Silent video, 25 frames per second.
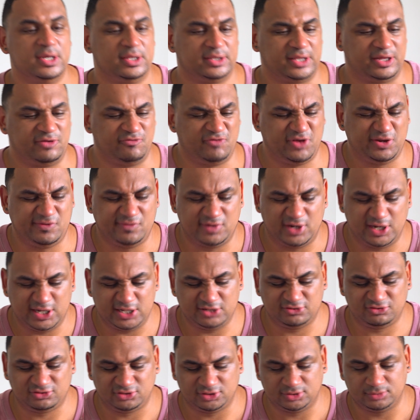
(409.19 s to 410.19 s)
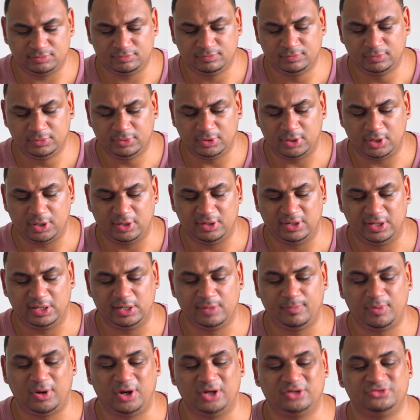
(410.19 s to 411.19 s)
They re-released them in
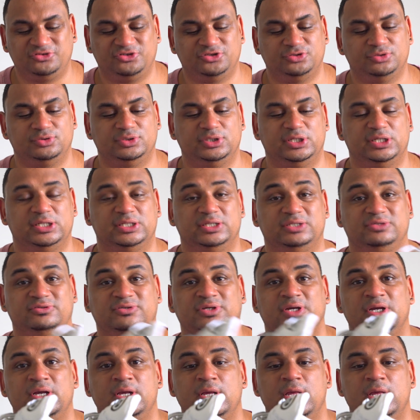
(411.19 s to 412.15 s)
the past 2 years.